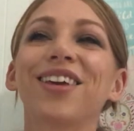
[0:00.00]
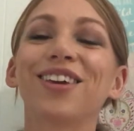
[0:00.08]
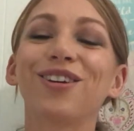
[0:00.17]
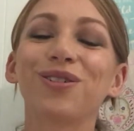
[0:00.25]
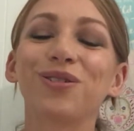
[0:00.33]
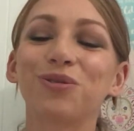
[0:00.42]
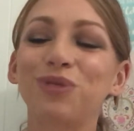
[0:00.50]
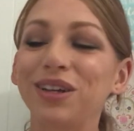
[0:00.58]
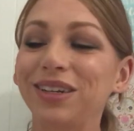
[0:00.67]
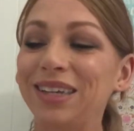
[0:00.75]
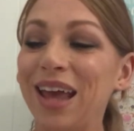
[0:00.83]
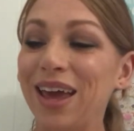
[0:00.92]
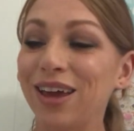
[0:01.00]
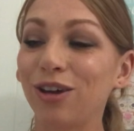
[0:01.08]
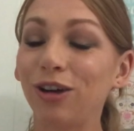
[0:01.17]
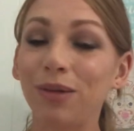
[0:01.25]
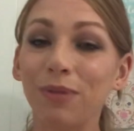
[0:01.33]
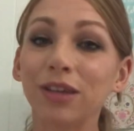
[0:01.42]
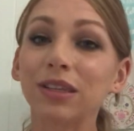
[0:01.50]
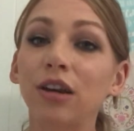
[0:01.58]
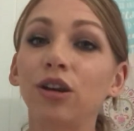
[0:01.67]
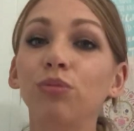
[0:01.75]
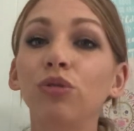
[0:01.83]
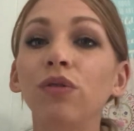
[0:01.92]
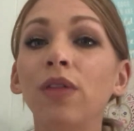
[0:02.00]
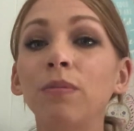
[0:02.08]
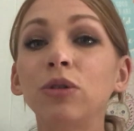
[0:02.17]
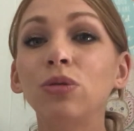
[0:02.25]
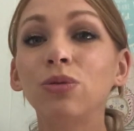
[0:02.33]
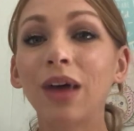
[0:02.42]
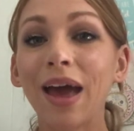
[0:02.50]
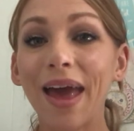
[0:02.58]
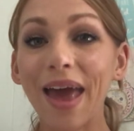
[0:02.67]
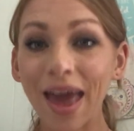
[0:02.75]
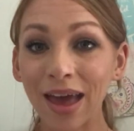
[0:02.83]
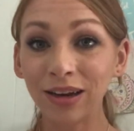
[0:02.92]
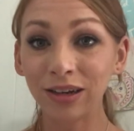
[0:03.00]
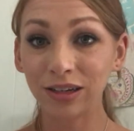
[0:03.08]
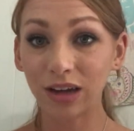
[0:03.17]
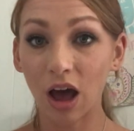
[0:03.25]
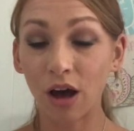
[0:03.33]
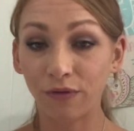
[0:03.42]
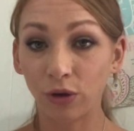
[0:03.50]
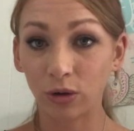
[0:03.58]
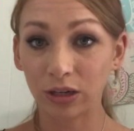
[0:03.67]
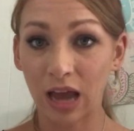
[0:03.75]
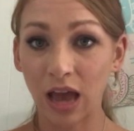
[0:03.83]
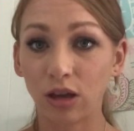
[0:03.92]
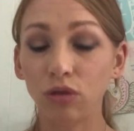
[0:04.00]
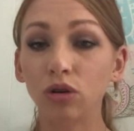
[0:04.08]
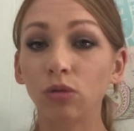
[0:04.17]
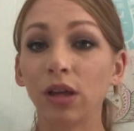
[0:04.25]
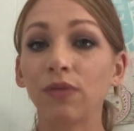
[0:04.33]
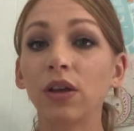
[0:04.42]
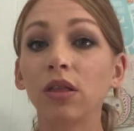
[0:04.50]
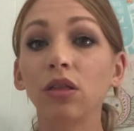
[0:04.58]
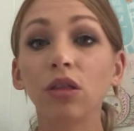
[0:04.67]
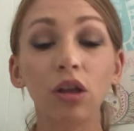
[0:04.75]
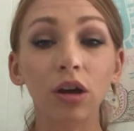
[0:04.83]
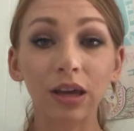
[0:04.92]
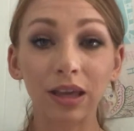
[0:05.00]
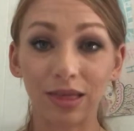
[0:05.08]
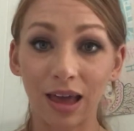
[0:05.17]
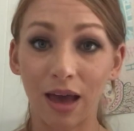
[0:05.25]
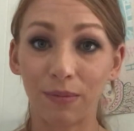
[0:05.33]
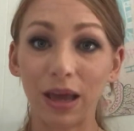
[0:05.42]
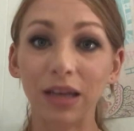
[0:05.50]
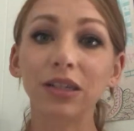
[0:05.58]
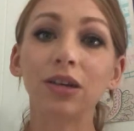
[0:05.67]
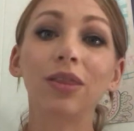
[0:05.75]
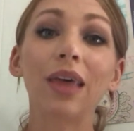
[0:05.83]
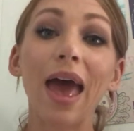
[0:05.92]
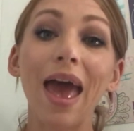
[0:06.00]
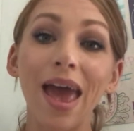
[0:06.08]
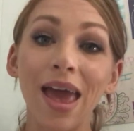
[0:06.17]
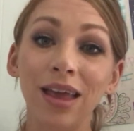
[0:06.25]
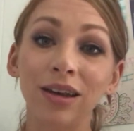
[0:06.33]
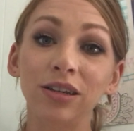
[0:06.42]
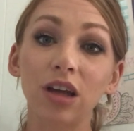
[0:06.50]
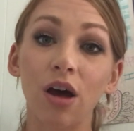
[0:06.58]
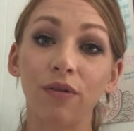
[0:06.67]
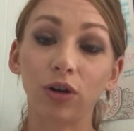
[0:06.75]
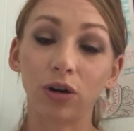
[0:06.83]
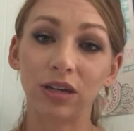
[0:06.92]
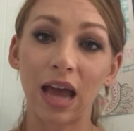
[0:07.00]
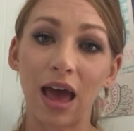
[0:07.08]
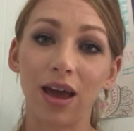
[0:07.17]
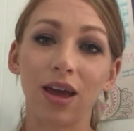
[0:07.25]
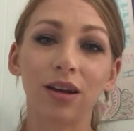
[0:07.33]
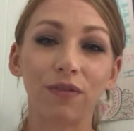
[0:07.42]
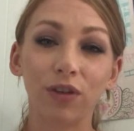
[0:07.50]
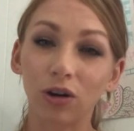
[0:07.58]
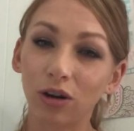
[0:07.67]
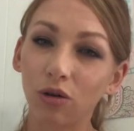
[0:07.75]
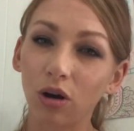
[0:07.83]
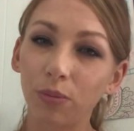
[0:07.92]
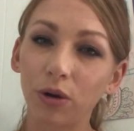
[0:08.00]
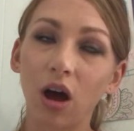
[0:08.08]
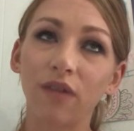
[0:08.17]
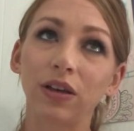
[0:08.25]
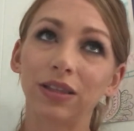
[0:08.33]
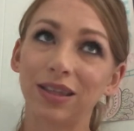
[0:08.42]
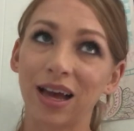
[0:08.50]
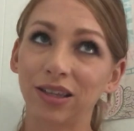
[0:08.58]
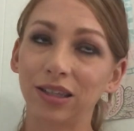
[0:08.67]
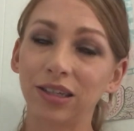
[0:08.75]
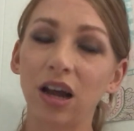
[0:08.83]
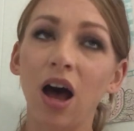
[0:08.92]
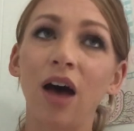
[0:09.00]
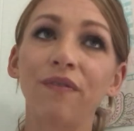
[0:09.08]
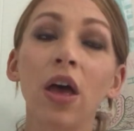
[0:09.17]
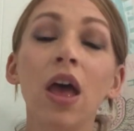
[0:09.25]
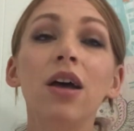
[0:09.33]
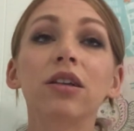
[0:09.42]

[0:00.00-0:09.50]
You take your emails and you move them to the end of your day. You don't even look at them until the end of your day. And if you're in a corporate office, that's tough.